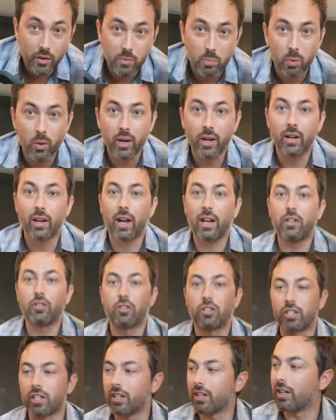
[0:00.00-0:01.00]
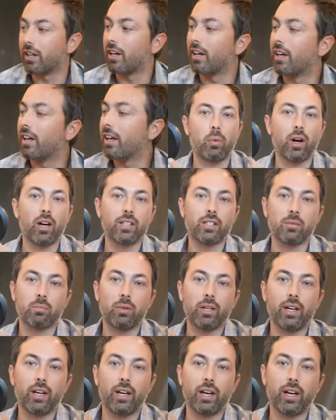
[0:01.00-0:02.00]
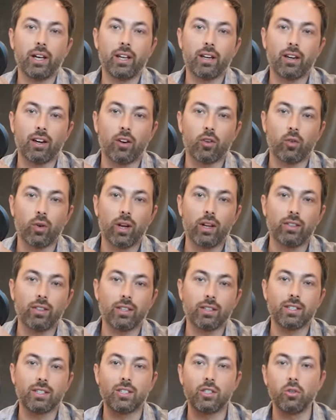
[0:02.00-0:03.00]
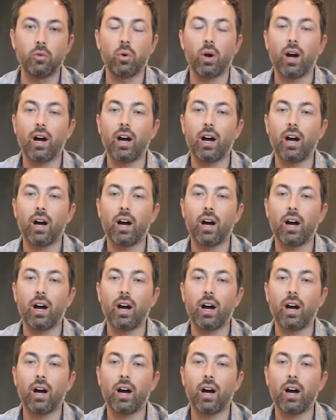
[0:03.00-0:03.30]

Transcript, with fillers: I was putting nitrogen possibly at a rate that's too